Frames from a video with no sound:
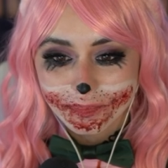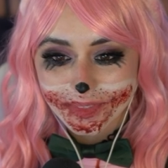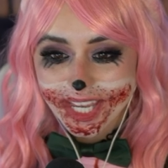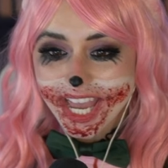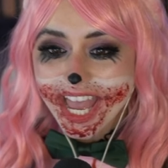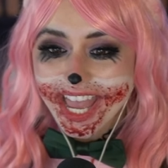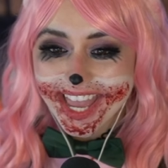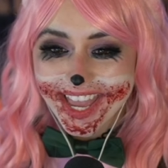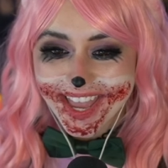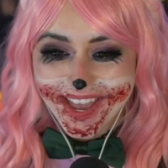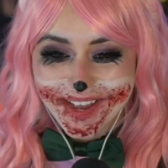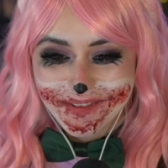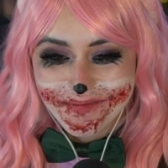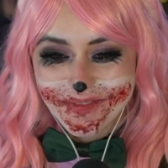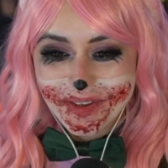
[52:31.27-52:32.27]

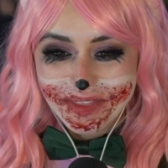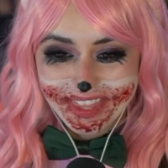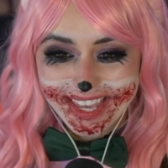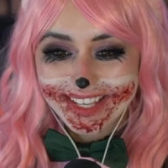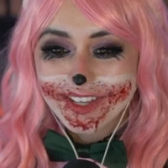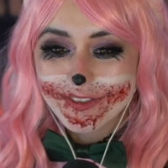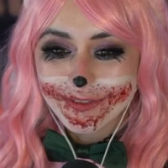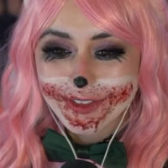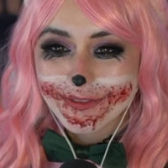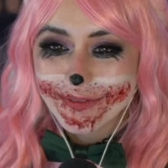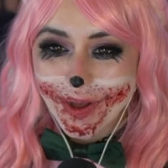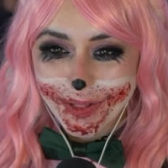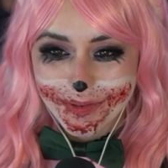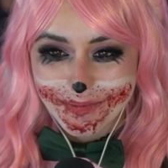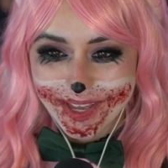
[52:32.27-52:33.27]
Thank you for the
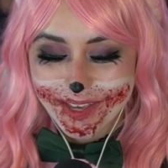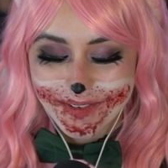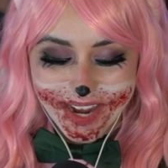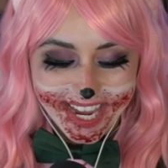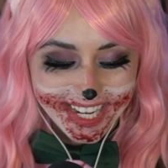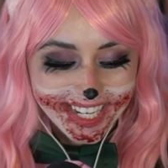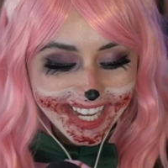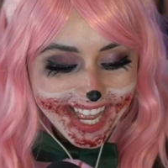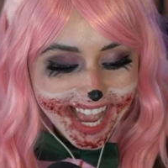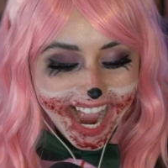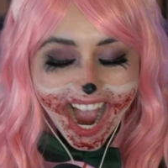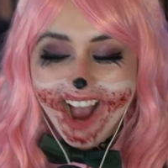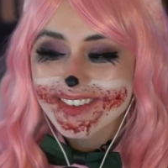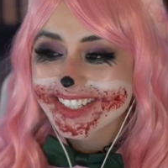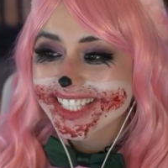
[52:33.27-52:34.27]
follow, by the way.
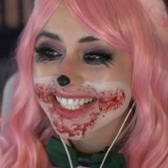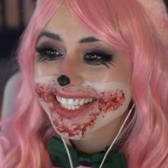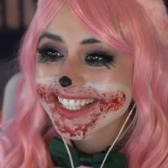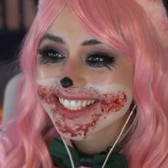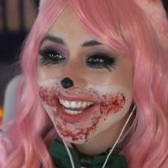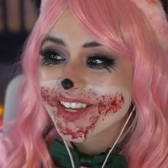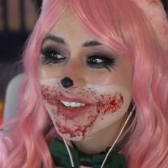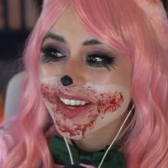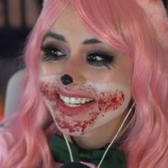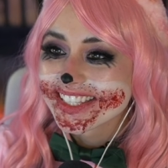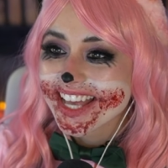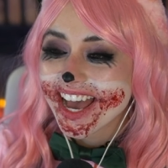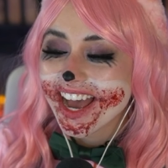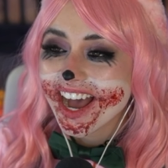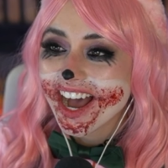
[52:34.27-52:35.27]
I was just gonna tell you guys
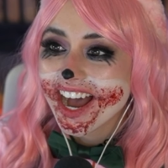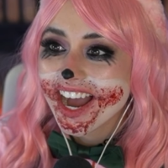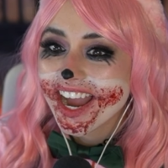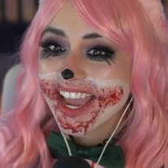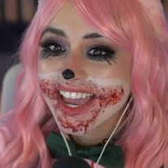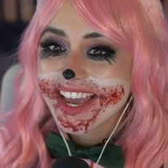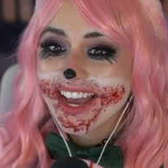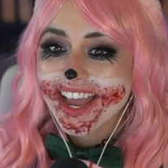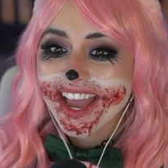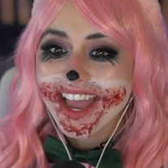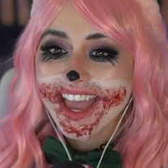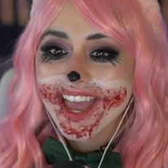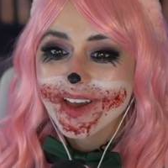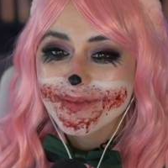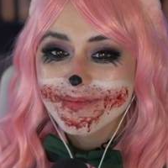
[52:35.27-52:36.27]
that I
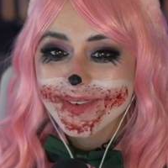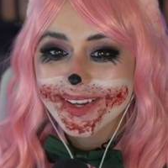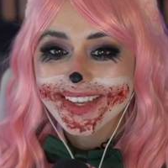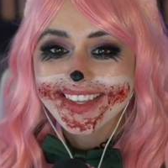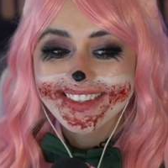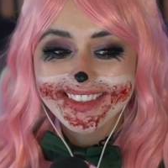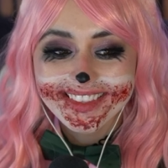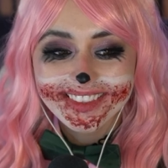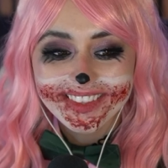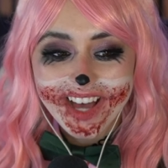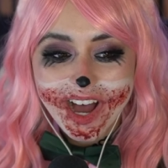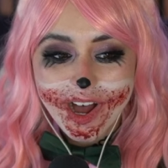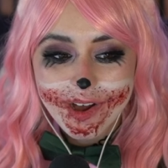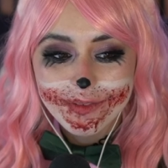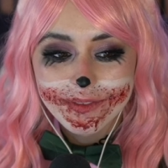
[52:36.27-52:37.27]
am in
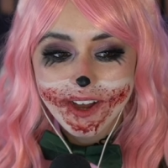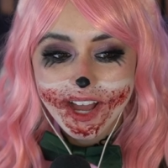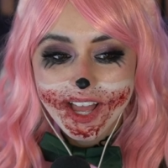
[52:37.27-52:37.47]
love